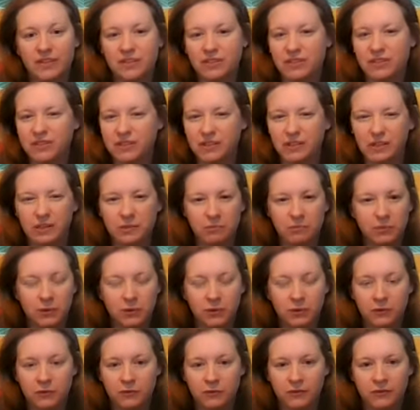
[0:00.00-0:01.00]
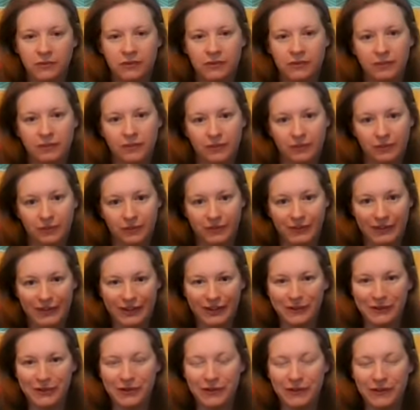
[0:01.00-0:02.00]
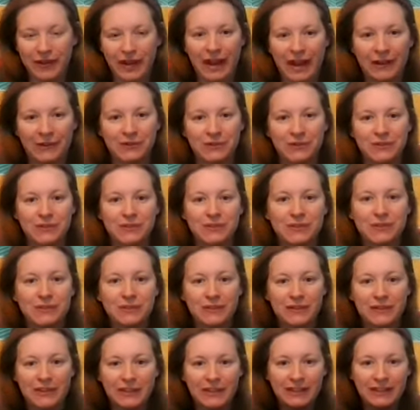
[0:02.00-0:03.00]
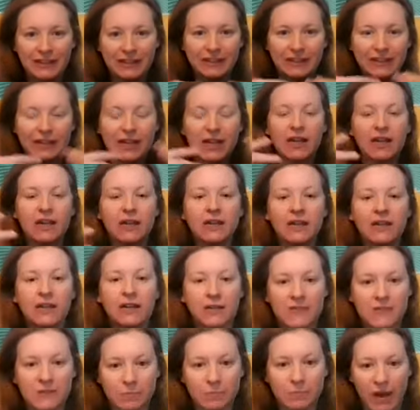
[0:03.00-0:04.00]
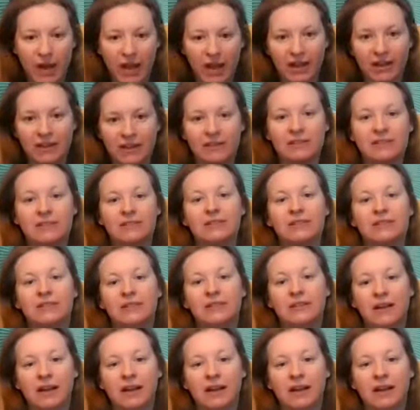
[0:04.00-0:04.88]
It's just going to move. You know how candles expand